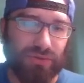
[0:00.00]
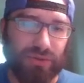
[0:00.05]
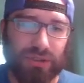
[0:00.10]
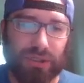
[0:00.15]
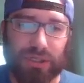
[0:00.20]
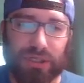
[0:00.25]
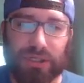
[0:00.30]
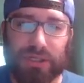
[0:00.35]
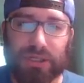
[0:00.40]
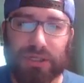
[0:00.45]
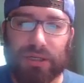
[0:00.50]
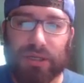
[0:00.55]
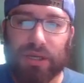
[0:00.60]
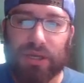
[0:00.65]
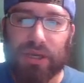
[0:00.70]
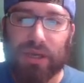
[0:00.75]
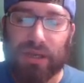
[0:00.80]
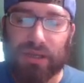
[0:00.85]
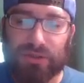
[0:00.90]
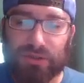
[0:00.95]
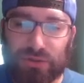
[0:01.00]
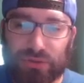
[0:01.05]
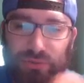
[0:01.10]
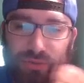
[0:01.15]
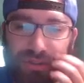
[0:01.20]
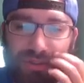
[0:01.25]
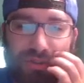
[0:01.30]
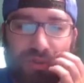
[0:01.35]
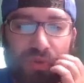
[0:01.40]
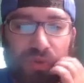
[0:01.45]
good to
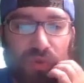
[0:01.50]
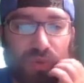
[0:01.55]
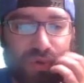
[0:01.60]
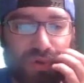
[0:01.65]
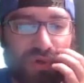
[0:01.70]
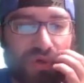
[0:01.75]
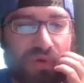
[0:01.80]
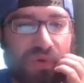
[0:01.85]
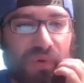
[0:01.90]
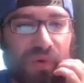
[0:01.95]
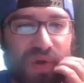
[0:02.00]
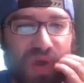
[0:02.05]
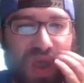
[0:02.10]
be true.